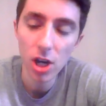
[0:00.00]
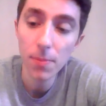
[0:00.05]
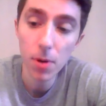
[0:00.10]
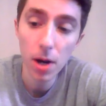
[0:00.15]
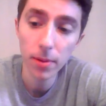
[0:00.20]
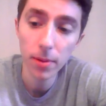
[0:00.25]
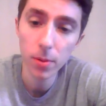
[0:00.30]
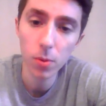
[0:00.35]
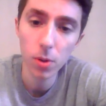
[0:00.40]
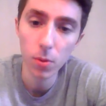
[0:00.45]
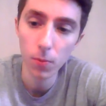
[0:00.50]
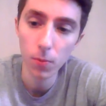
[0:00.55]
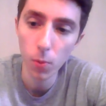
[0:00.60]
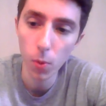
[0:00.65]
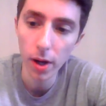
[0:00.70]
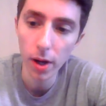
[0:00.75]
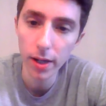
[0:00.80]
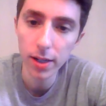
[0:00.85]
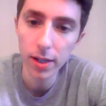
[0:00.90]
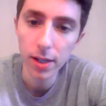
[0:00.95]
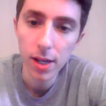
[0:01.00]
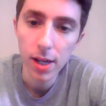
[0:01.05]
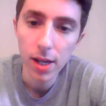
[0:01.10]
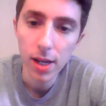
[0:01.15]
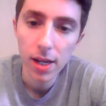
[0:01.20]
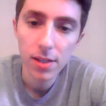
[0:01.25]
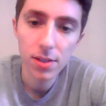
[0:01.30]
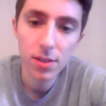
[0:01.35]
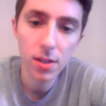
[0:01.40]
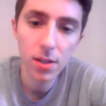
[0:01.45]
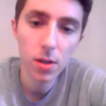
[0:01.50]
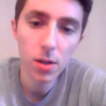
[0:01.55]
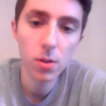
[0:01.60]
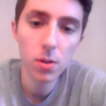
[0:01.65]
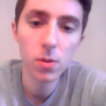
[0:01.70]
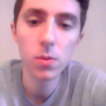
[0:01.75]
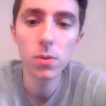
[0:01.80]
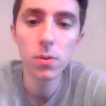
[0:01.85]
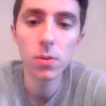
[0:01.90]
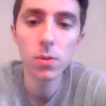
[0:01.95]
probably would have won.
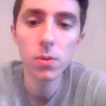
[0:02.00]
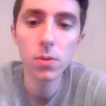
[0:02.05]
So,